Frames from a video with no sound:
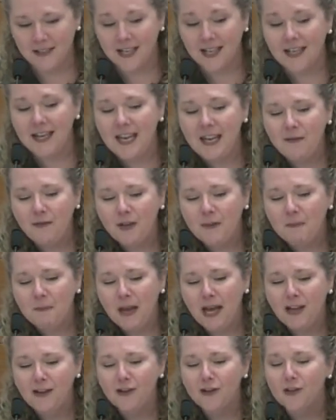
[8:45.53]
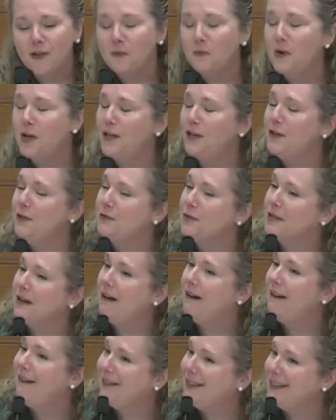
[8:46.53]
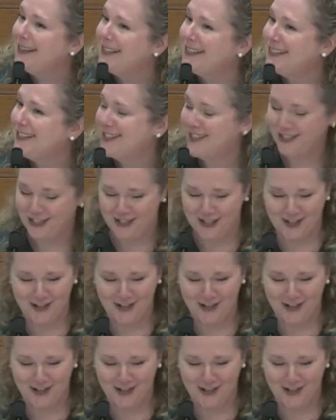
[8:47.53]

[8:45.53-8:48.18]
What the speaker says: And even better, the one who's calling us to turn